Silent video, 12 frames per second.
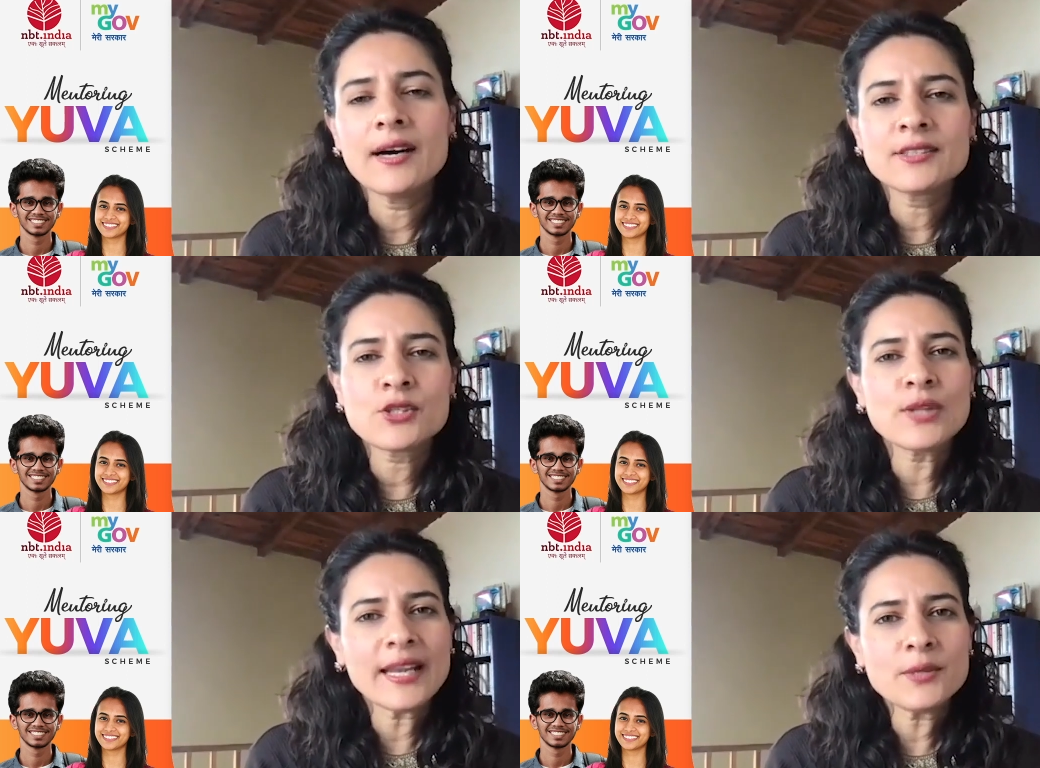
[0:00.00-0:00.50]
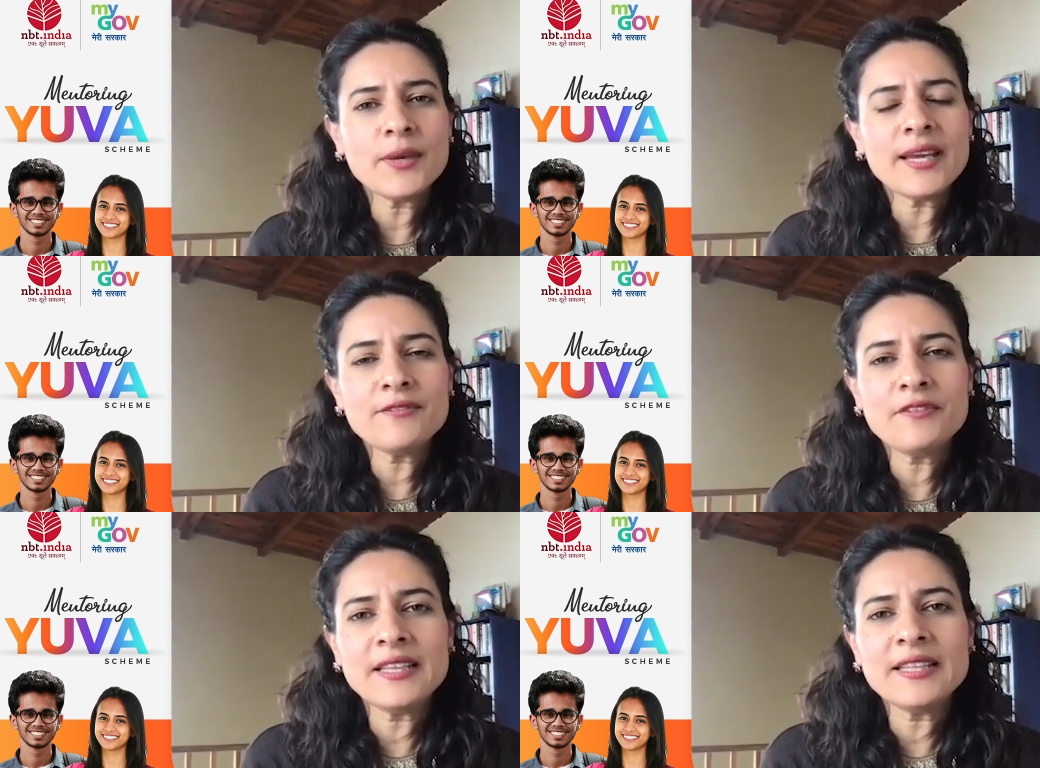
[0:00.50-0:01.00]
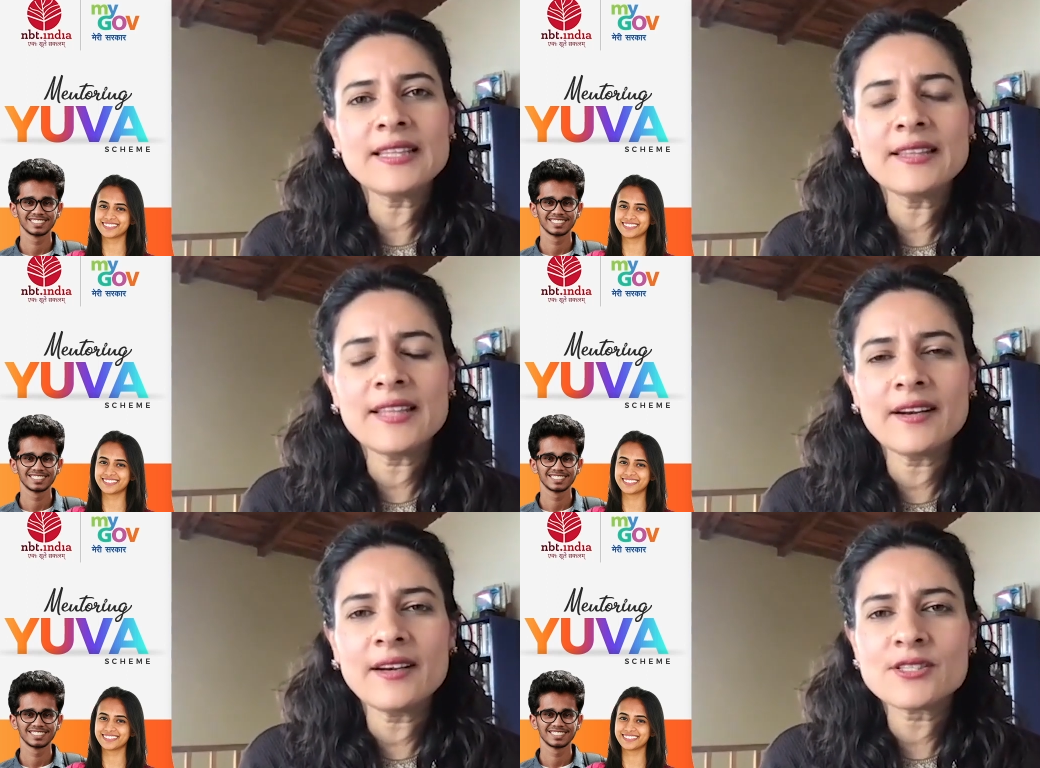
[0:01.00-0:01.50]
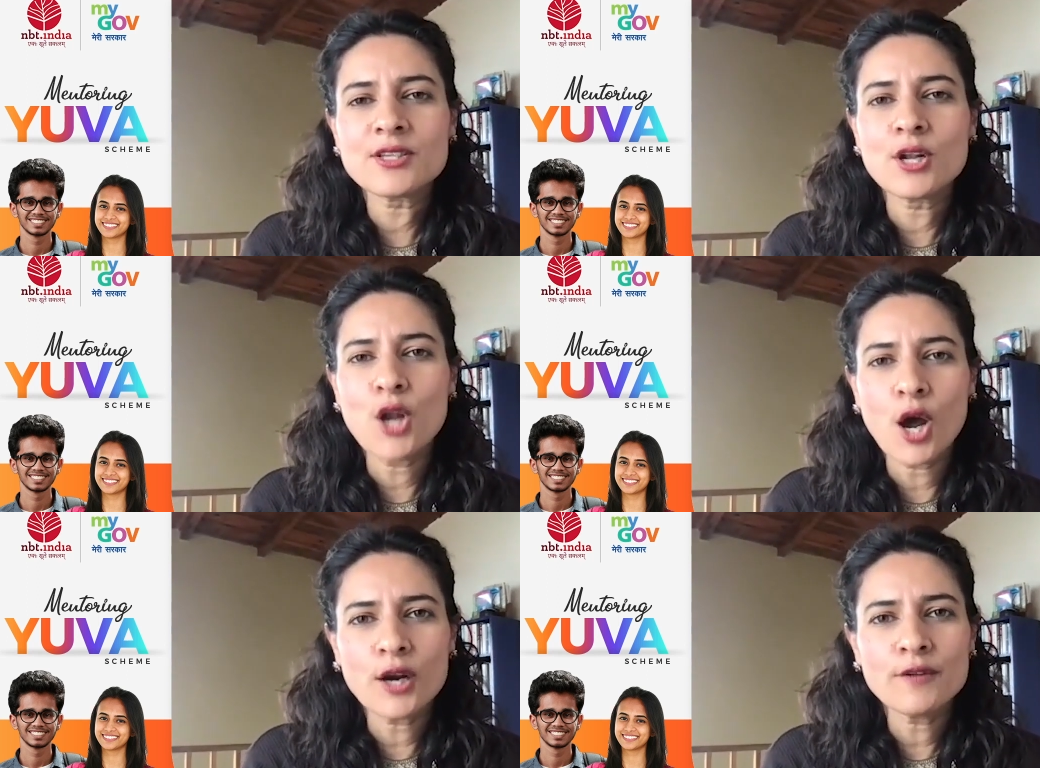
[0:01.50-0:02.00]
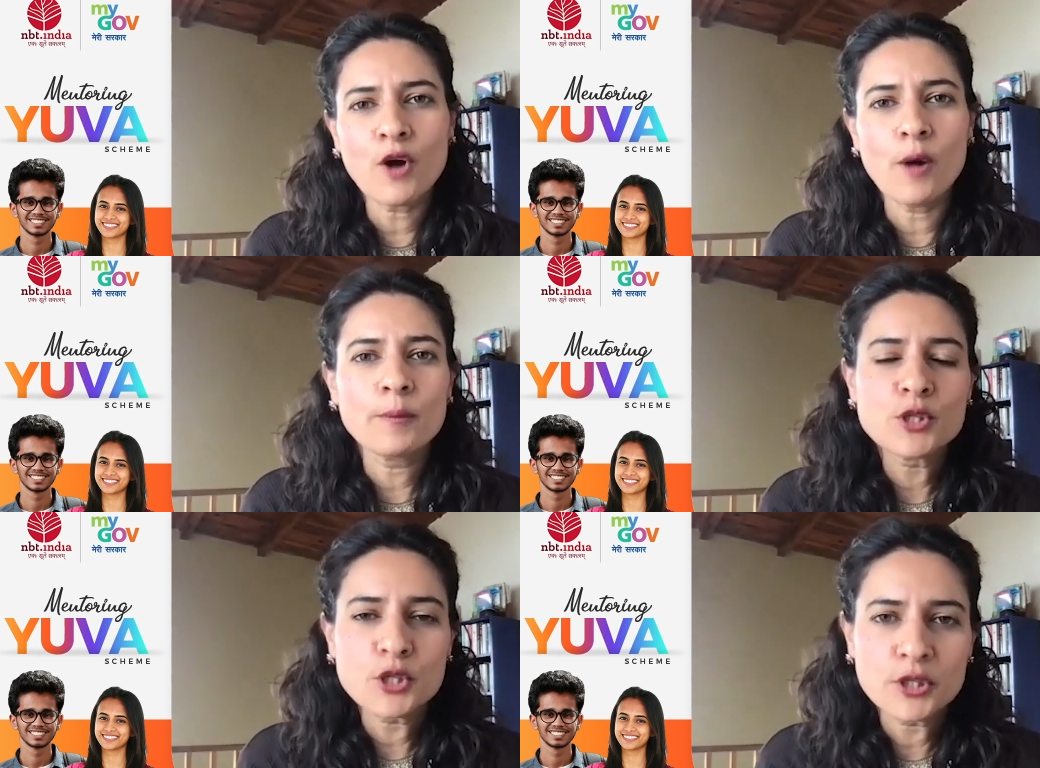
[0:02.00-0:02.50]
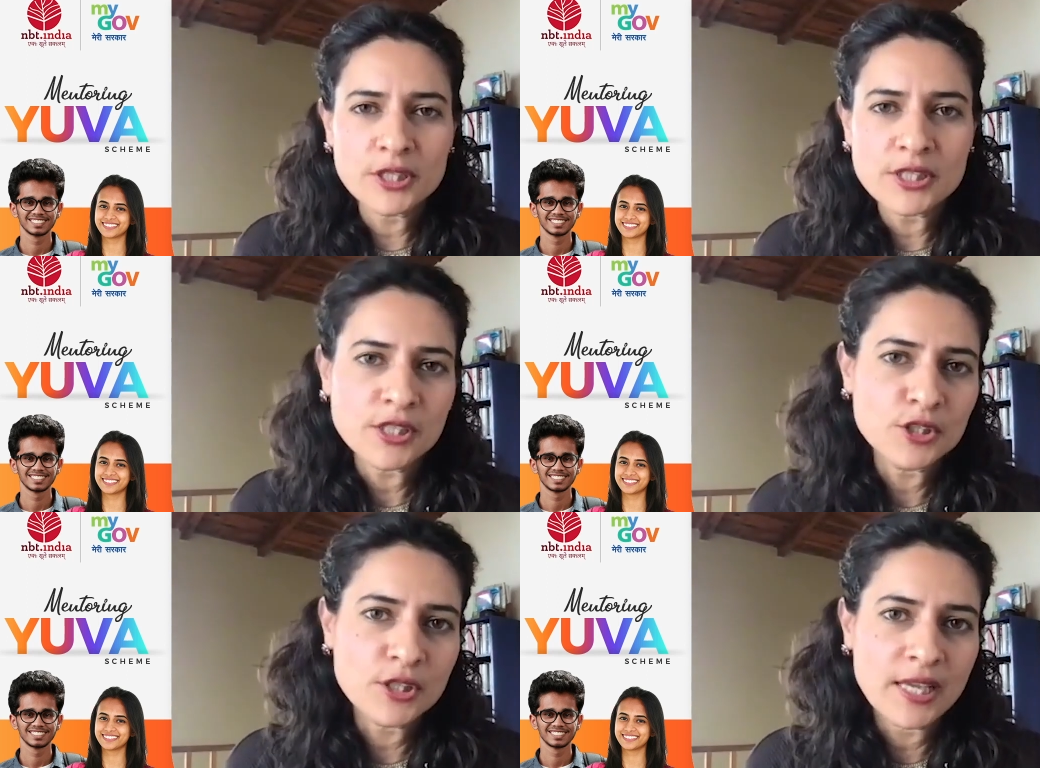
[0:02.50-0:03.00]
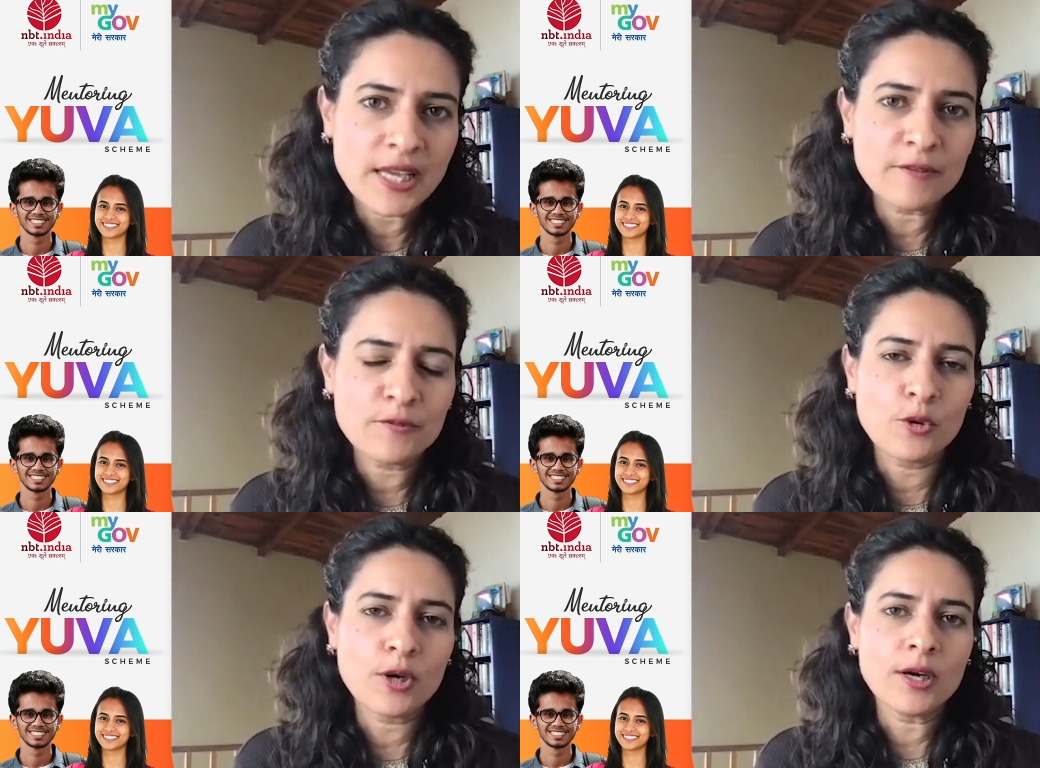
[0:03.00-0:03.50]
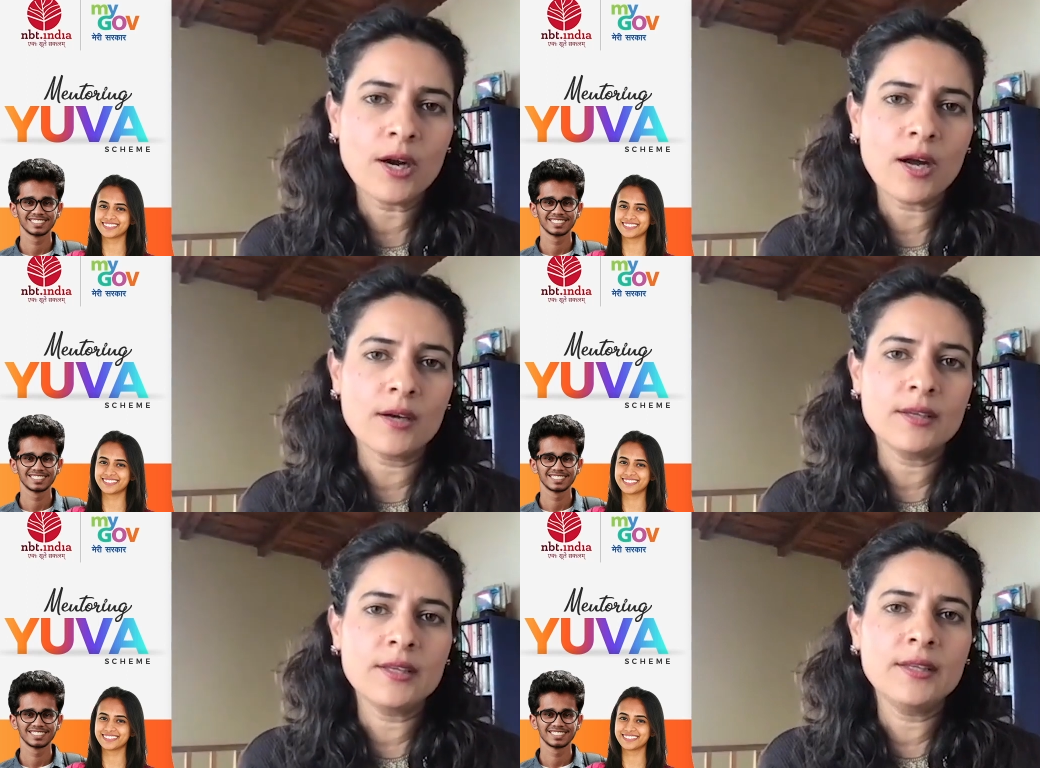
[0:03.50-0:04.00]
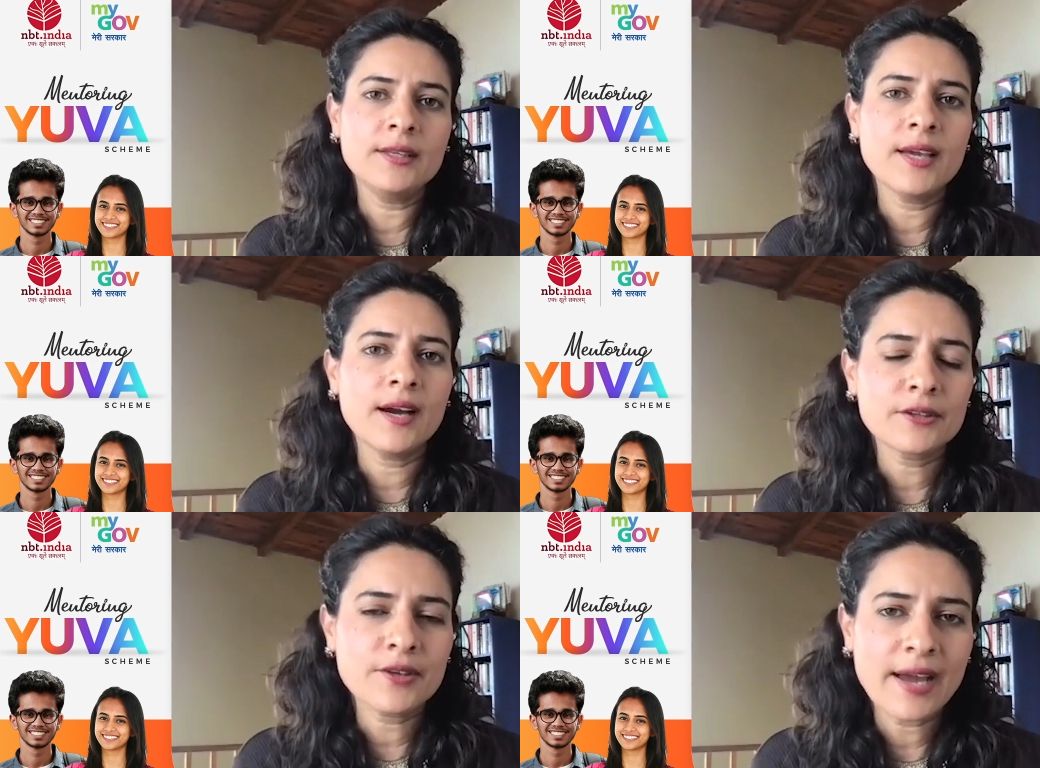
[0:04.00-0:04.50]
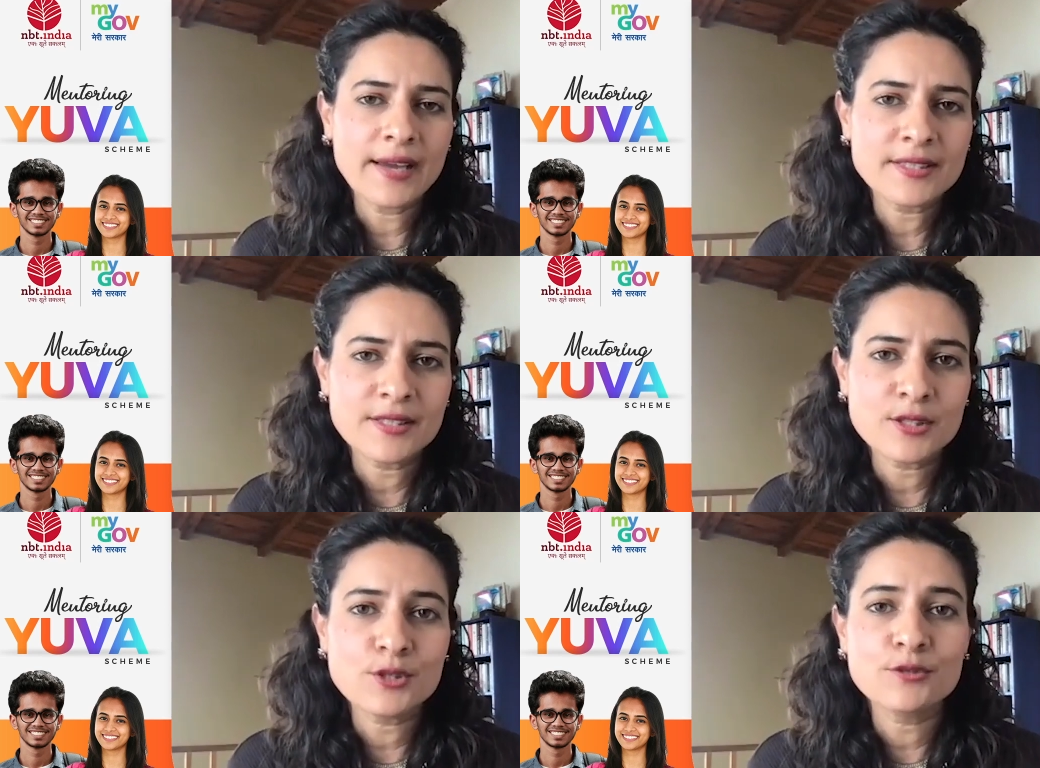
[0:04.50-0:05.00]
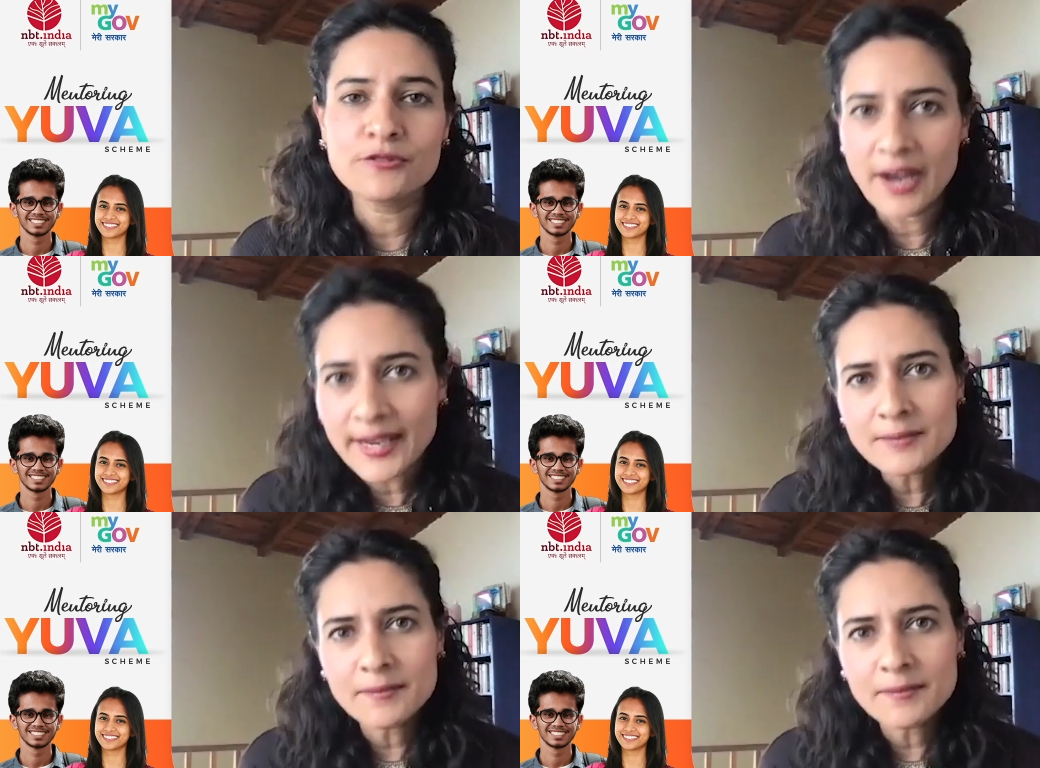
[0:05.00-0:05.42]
Speaker 1: So that way I feel that there is a lot of opportunity today for young writers to find